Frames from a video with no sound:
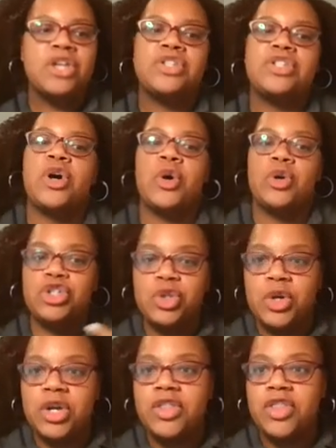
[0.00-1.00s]
So
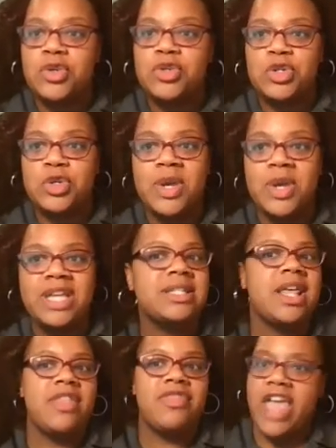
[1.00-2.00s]
during those 2 weeks,
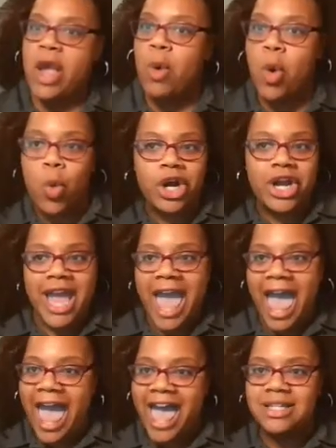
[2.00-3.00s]
they will work
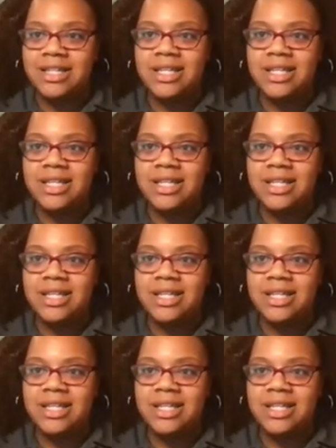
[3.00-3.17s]
at